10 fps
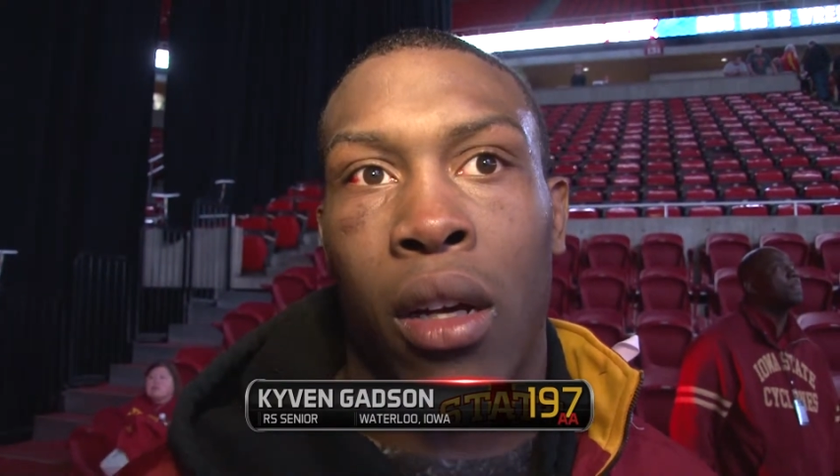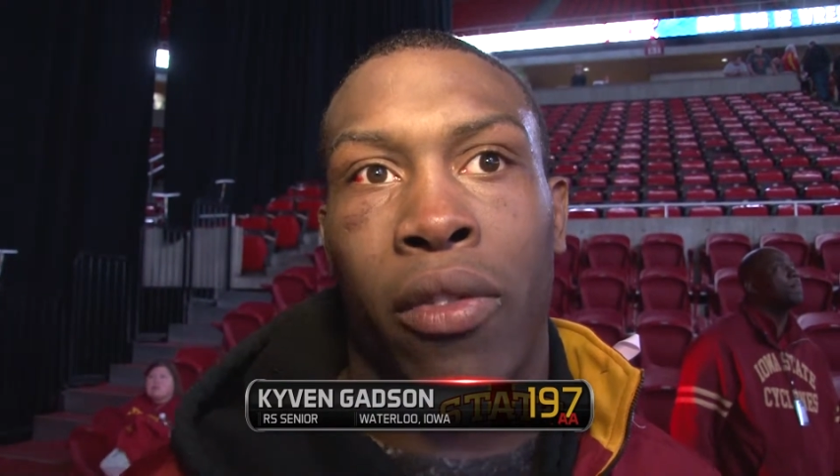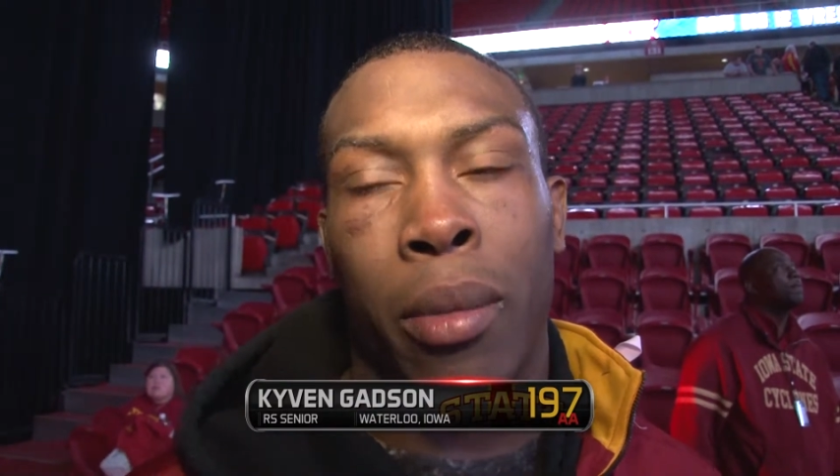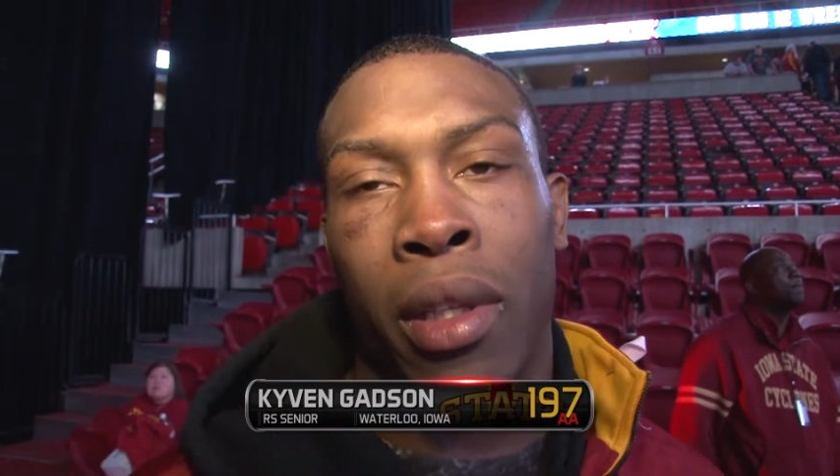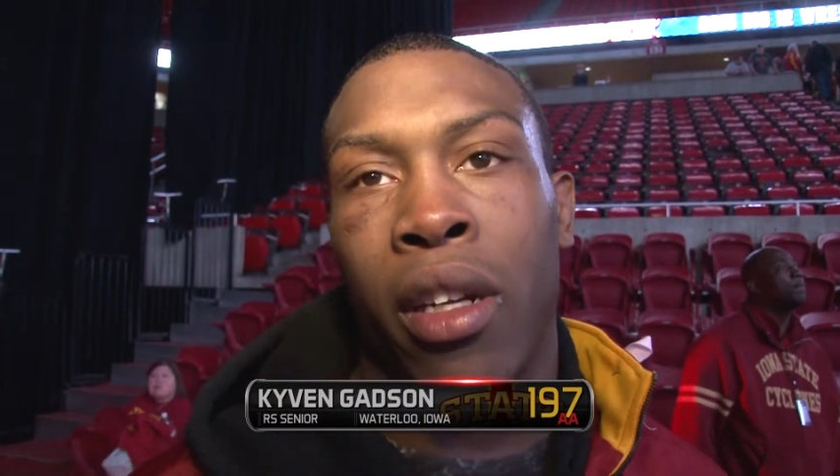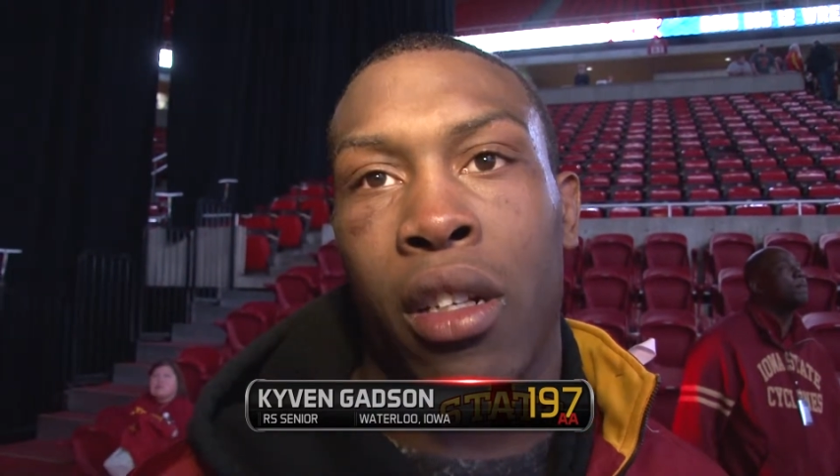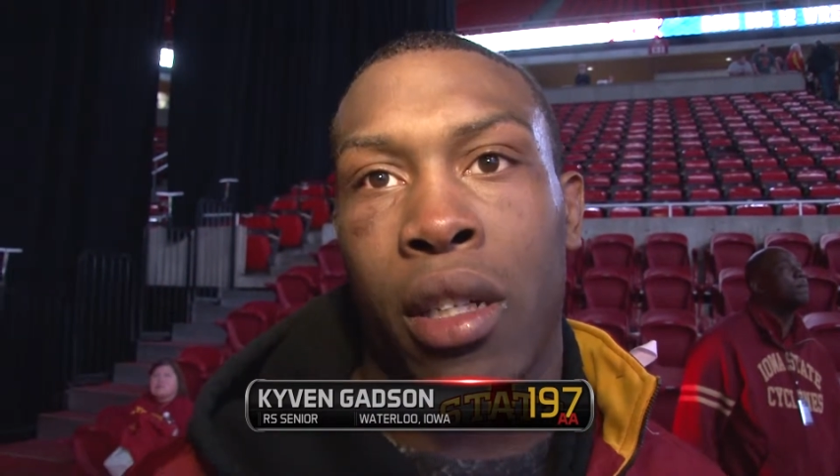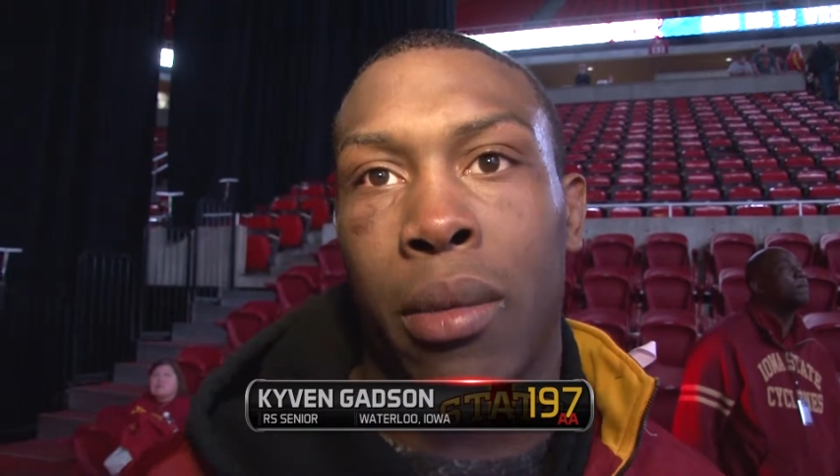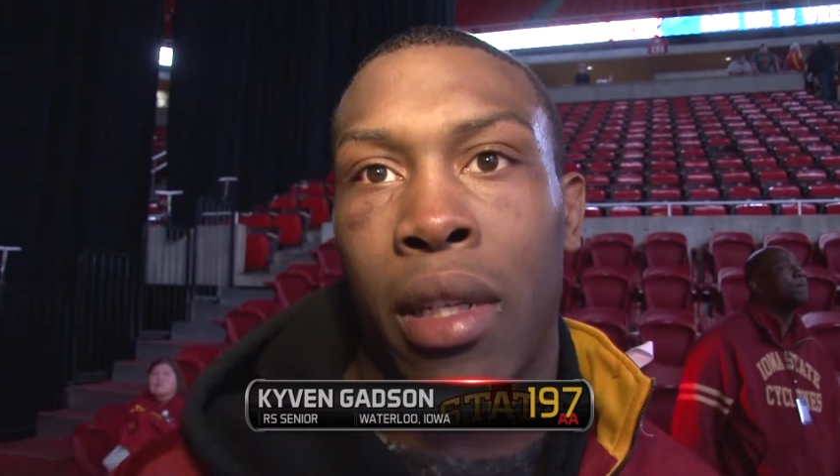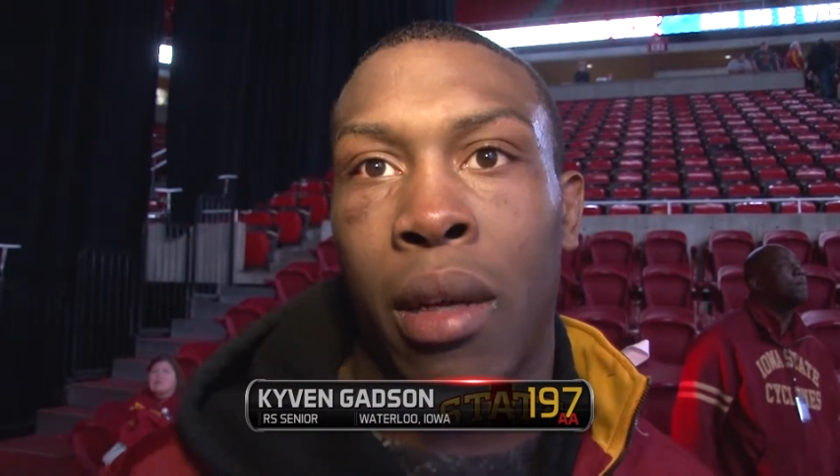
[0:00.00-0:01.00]
from a
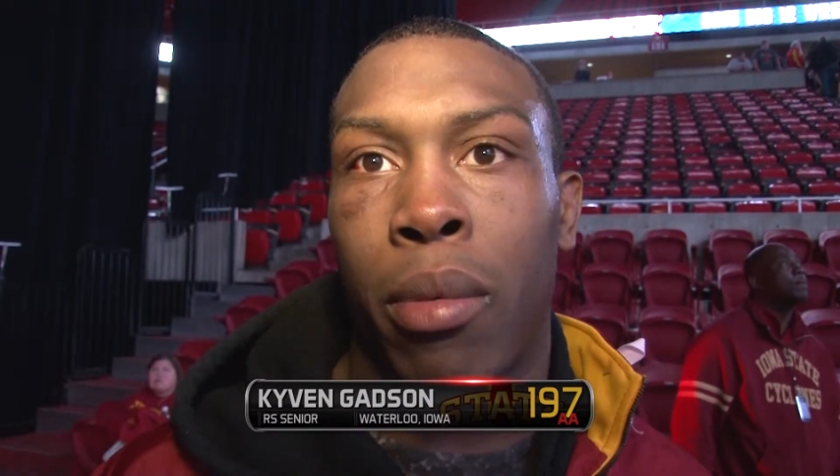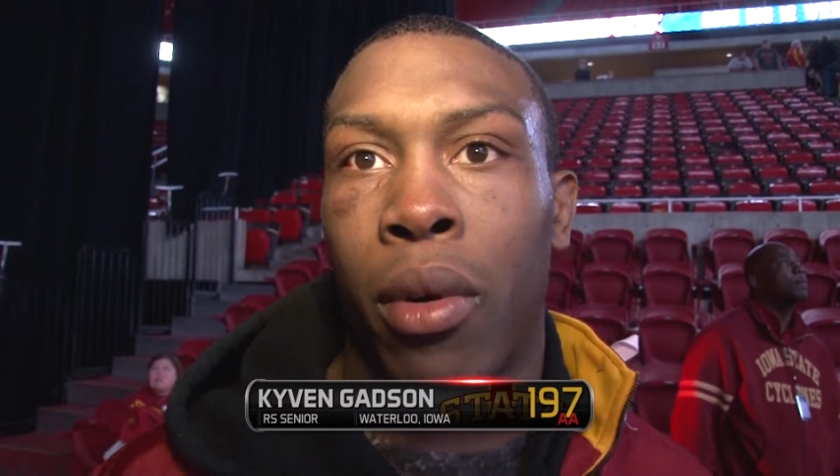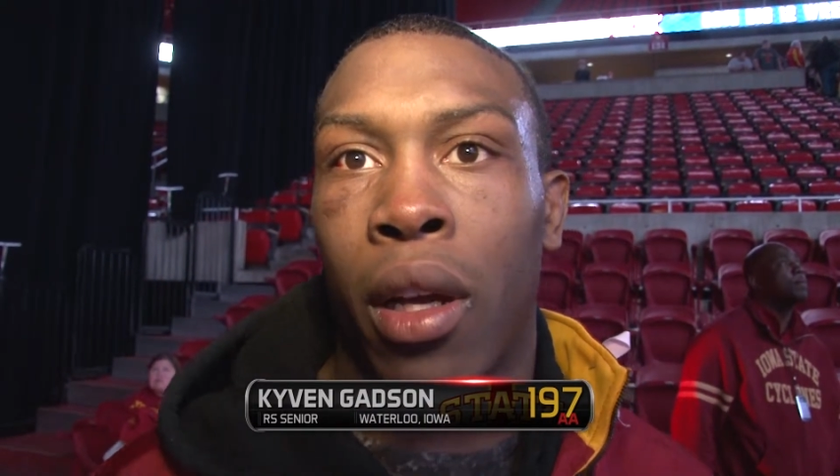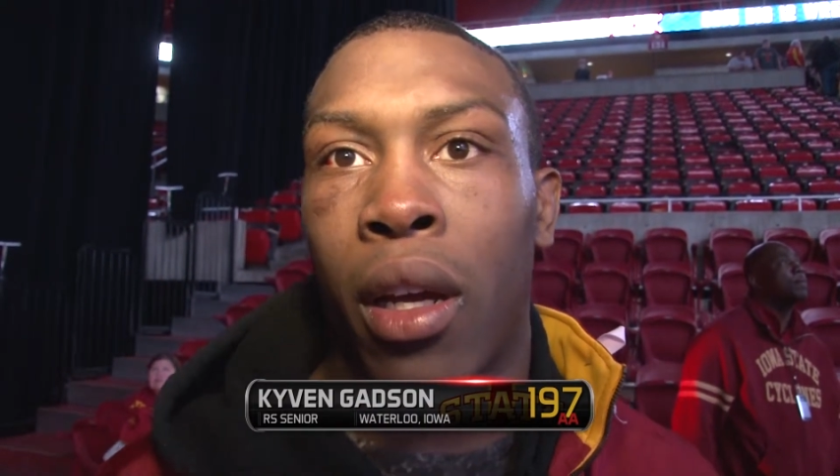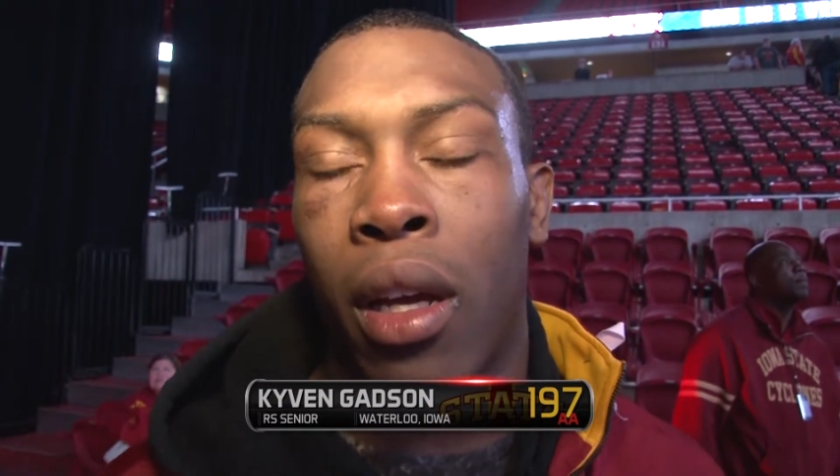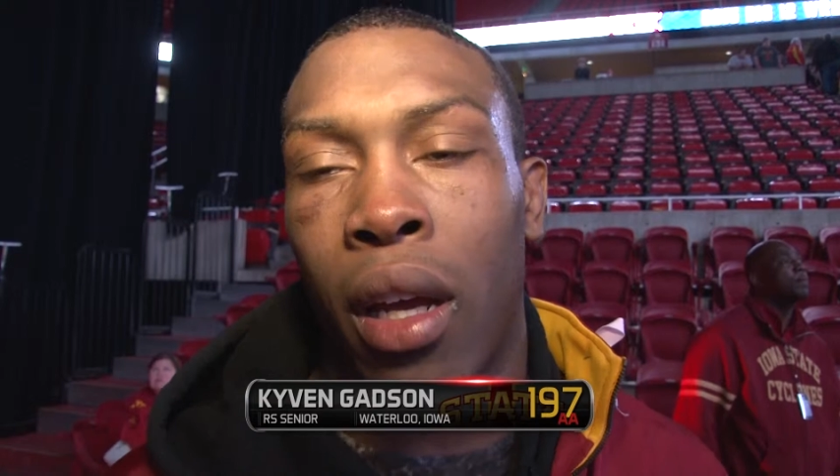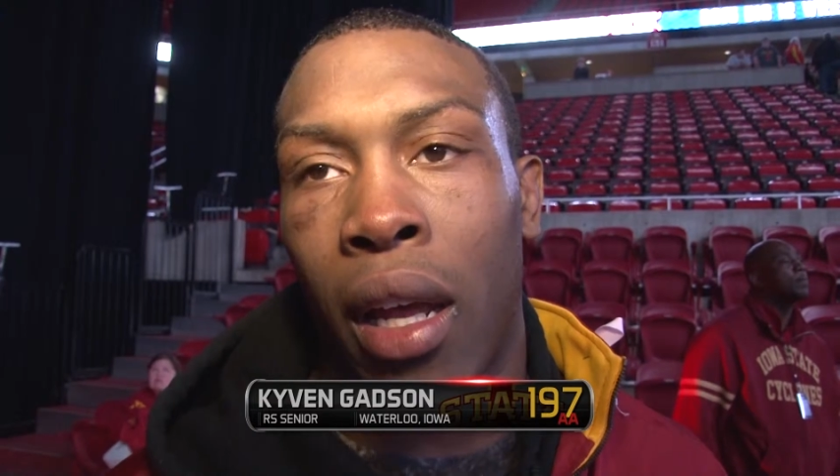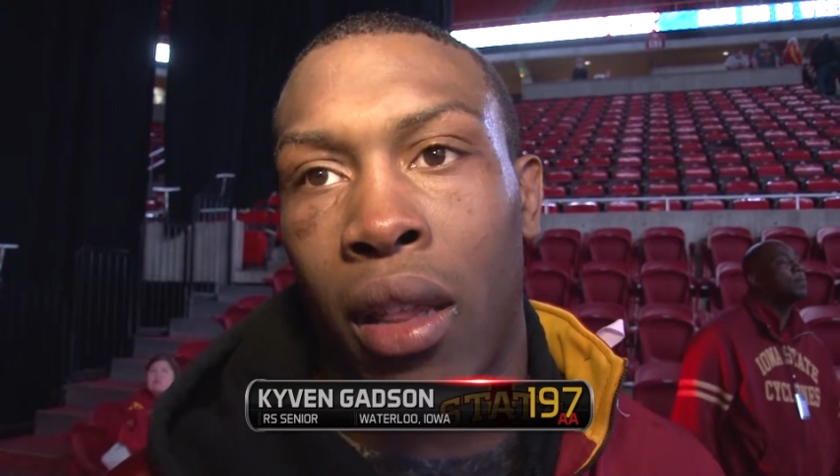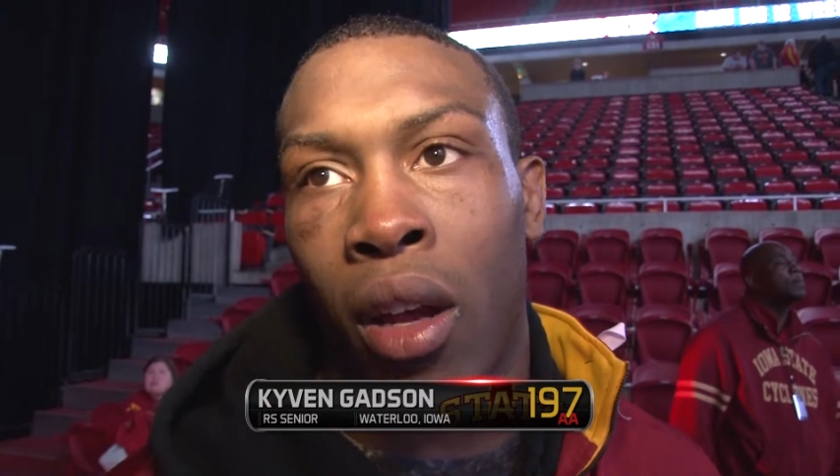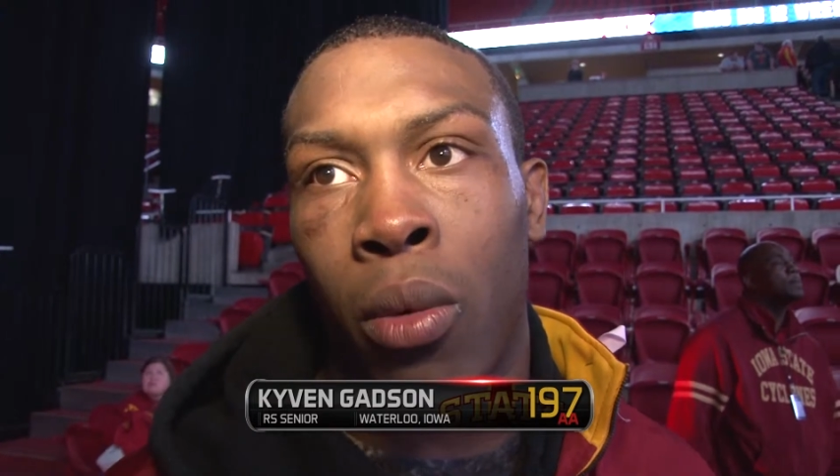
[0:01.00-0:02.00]
leadership standpoint, I,
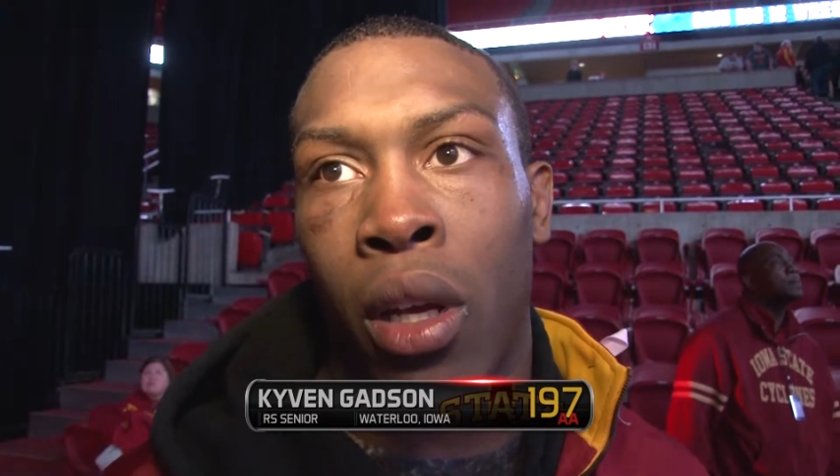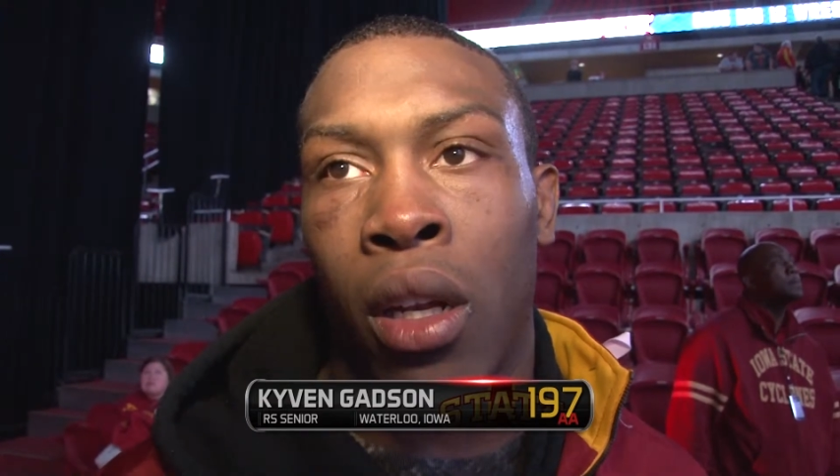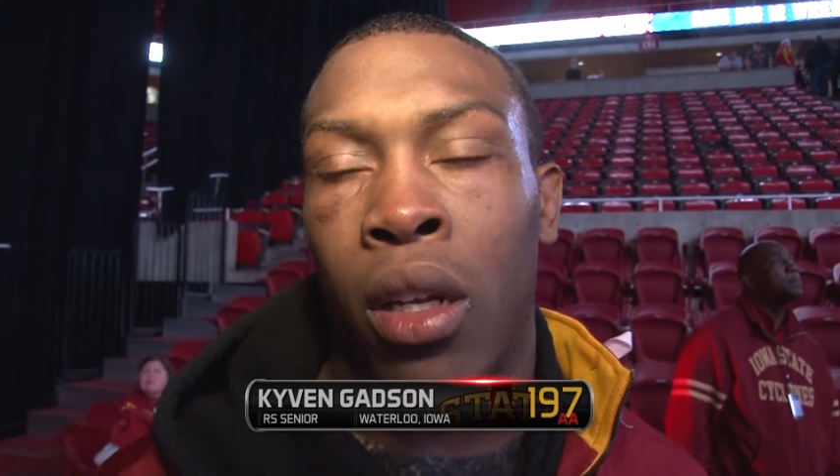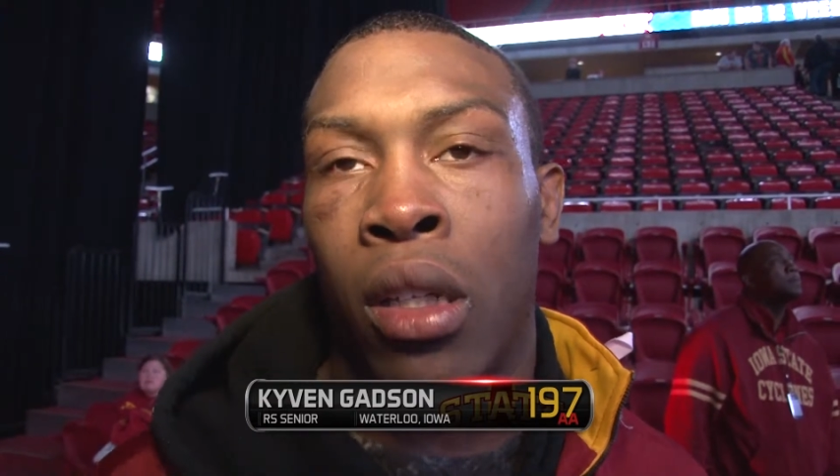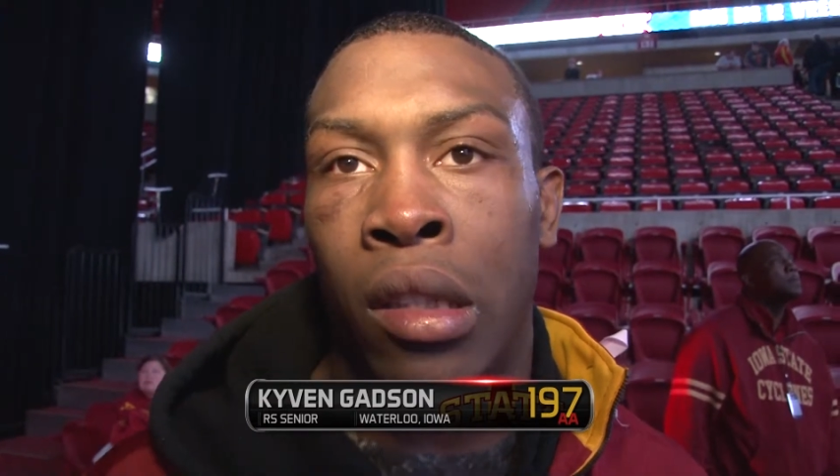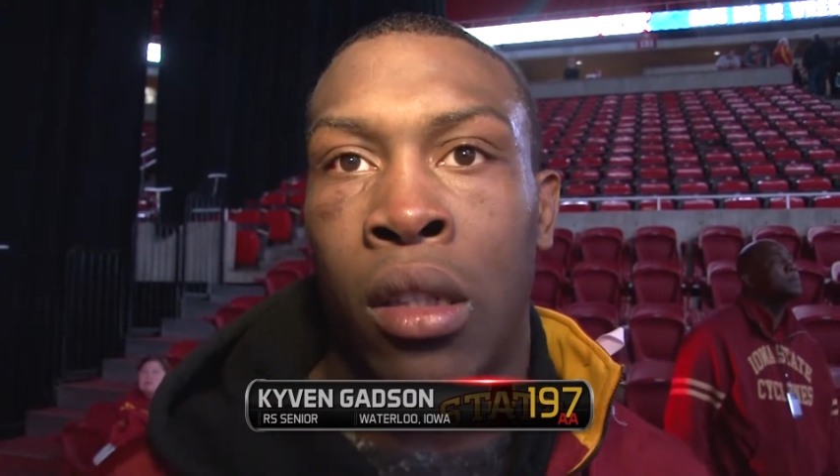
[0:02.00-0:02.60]
I thought we could have